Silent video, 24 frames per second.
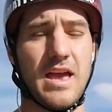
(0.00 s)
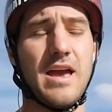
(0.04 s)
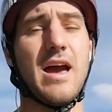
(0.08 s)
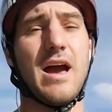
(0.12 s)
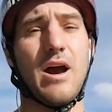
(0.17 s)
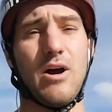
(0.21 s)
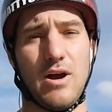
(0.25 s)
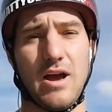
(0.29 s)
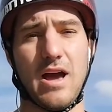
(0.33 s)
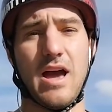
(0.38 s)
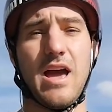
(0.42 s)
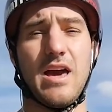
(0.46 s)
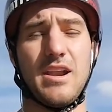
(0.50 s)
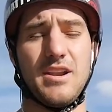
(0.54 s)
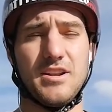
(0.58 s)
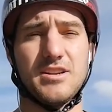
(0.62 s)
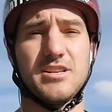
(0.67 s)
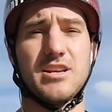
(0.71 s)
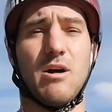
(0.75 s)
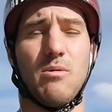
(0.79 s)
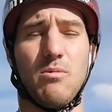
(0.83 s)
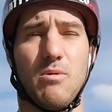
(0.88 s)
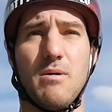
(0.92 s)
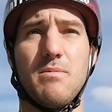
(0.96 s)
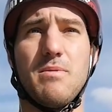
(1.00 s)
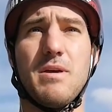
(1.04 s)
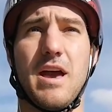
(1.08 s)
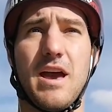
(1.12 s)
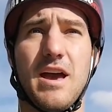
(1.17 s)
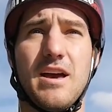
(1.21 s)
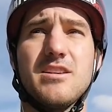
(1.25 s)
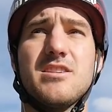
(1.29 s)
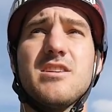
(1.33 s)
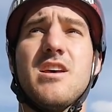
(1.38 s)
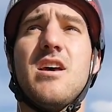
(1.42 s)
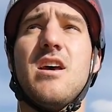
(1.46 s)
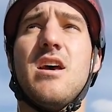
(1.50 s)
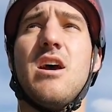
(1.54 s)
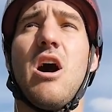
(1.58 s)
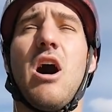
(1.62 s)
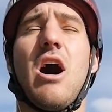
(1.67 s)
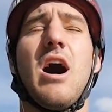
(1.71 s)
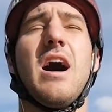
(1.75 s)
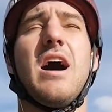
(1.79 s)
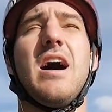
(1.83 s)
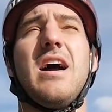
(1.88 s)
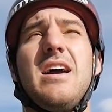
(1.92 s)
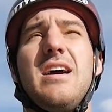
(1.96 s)
Yeah, and a double whip, yes.
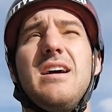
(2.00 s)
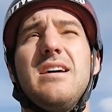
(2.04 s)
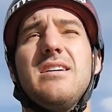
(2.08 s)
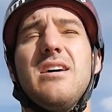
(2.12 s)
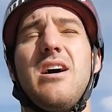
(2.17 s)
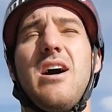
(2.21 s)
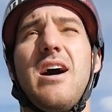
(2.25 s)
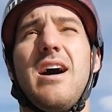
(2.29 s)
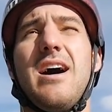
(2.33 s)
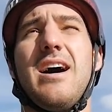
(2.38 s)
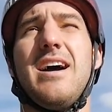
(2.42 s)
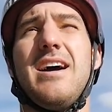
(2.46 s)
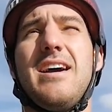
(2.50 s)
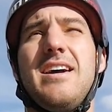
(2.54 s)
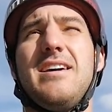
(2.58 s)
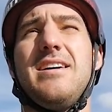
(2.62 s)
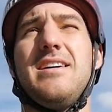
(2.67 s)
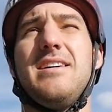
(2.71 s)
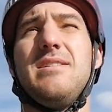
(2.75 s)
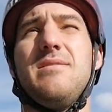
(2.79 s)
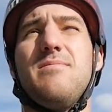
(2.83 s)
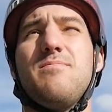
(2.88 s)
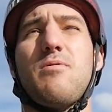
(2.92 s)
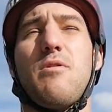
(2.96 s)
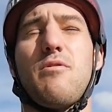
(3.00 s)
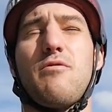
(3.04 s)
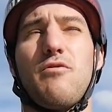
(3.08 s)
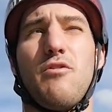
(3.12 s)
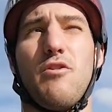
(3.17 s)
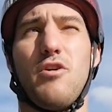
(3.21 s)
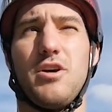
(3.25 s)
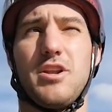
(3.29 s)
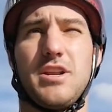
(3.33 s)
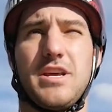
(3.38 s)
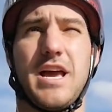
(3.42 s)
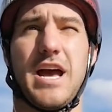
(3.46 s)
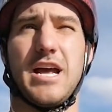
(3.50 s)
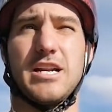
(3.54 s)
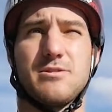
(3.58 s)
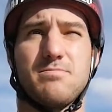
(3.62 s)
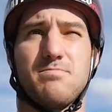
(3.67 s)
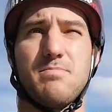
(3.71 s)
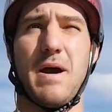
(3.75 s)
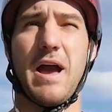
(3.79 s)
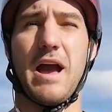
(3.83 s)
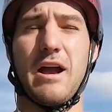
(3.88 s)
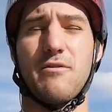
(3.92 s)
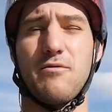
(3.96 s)
I prefer to
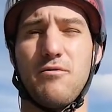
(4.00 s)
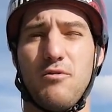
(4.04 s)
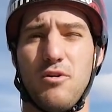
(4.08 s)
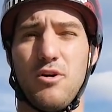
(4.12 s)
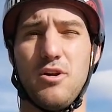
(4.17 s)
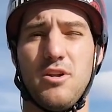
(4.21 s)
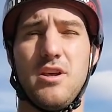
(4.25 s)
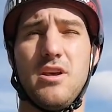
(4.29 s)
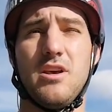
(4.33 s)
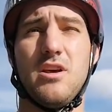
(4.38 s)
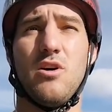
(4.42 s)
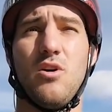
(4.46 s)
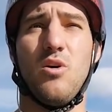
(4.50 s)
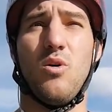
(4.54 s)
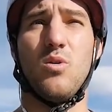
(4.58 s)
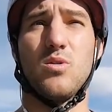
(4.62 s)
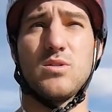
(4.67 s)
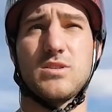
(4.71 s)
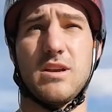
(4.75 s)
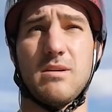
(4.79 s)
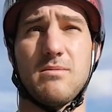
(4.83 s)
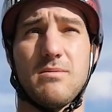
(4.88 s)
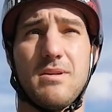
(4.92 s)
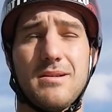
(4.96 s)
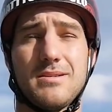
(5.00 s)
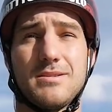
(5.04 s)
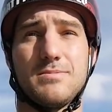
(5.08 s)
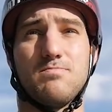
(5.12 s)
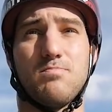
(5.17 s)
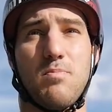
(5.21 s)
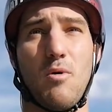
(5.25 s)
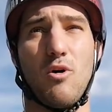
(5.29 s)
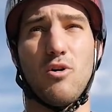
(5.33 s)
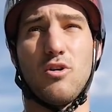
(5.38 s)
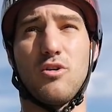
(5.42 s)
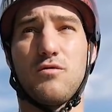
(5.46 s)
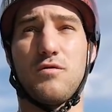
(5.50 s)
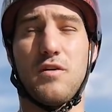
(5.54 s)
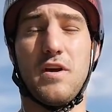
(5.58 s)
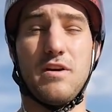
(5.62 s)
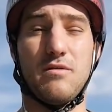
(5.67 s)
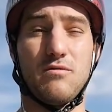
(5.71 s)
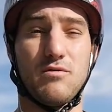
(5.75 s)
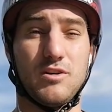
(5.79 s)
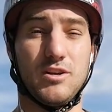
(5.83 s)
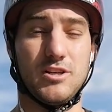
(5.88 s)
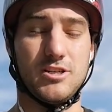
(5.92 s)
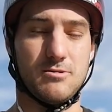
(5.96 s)
catch back foot, or sometimes both
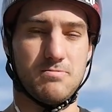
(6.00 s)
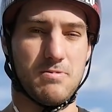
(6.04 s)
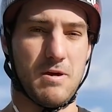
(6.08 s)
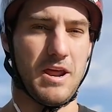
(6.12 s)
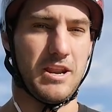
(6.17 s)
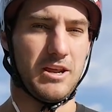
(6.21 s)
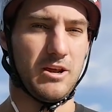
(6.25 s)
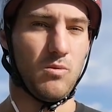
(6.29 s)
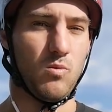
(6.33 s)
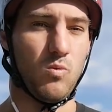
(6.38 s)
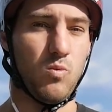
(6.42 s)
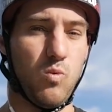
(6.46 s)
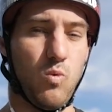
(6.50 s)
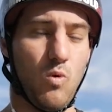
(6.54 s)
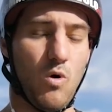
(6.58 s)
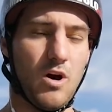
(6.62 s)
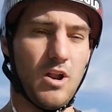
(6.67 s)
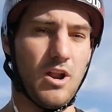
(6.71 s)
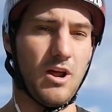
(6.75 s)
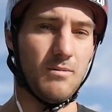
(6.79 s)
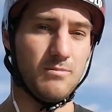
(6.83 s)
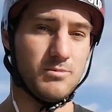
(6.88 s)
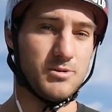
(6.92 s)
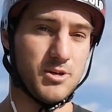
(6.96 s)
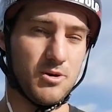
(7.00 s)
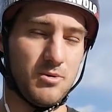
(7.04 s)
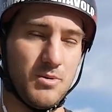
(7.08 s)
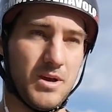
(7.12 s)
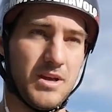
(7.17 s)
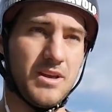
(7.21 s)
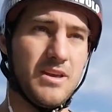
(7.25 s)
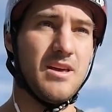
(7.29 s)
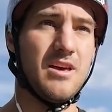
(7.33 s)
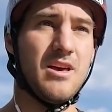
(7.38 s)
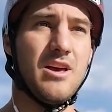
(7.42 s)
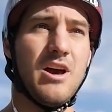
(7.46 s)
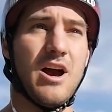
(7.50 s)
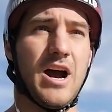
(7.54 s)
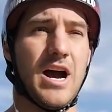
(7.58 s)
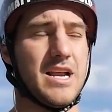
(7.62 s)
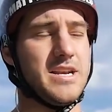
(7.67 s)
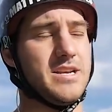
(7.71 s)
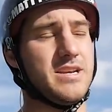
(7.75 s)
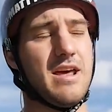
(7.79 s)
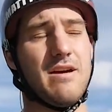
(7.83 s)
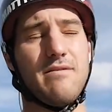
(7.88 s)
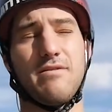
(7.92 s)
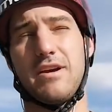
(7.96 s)
feet, really depending on what I'm doing. I
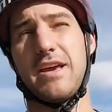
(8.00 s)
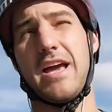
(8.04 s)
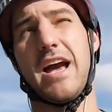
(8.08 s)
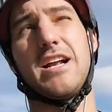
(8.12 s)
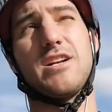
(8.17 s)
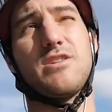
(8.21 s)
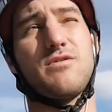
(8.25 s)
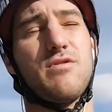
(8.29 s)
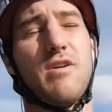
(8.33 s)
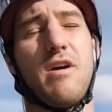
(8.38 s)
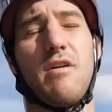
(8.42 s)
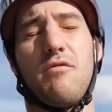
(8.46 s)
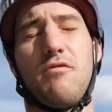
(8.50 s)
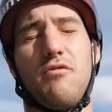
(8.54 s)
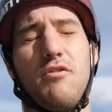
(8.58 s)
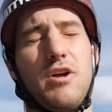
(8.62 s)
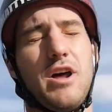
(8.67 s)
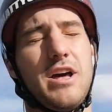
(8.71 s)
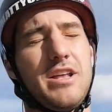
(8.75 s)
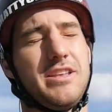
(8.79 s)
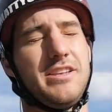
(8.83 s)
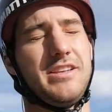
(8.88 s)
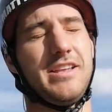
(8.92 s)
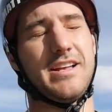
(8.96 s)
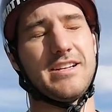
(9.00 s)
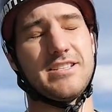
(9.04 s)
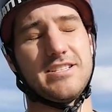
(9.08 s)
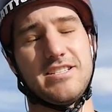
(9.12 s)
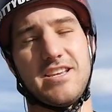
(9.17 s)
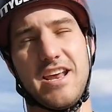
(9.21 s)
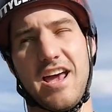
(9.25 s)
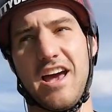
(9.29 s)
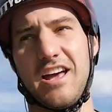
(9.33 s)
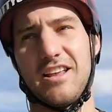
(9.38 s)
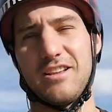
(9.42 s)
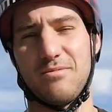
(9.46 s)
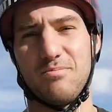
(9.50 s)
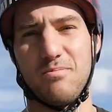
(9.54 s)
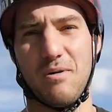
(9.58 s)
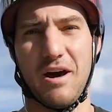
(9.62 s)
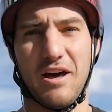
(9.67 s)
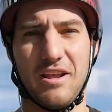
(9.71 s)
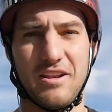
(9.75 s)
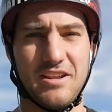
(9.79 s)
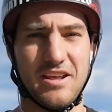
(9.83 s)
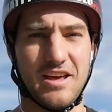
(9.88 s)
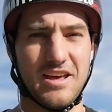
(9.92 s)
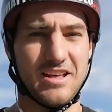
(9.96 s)
never catch front foot, I think that's death,
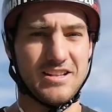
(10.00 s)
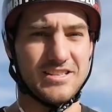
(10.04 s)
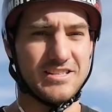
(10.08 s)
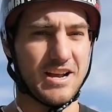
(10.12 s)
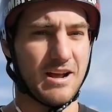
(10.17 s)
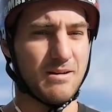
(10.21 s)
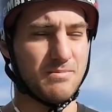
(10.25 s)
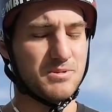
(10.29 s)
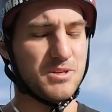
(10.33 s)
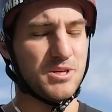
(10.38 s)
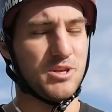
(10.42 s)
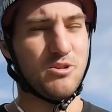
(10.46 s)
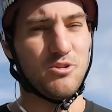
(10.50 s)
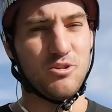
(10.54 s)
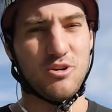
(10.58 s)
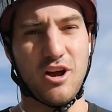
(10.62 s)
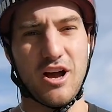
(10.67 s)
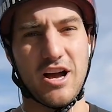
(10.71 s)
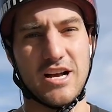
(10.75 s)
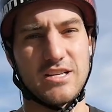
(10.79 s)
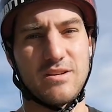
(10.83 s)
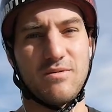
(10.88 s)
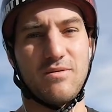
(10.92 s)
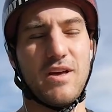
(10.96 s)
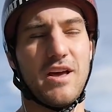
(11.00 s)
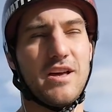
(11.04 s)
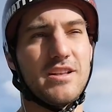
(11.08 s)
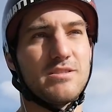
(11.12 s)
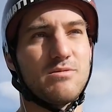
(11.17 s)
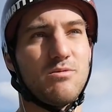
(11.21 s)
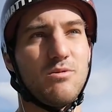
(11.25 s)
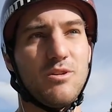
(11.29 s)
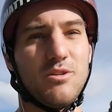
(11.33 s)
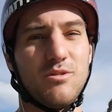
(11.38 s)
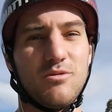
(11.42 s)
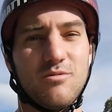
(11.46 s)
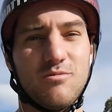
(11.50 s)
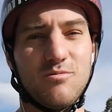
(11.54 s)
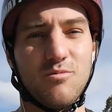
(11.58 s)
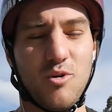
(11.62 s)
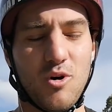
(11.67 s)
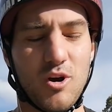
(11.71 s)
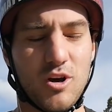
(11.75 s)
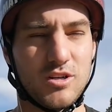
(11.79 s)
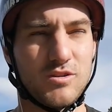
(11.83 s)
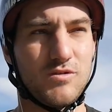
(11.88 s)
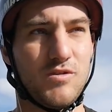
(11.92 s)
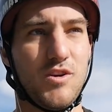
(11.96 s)
but it's up to you guys if that's what
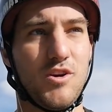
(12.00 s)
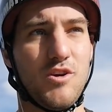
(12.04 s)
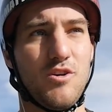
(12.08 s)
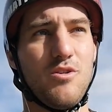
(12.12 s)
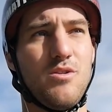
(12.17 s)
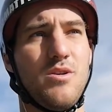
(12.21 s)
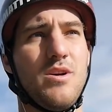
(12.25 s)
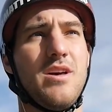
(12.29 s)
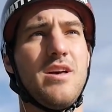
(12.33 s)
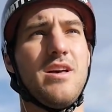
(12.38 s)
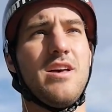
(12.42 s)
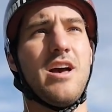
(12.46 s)
works for you.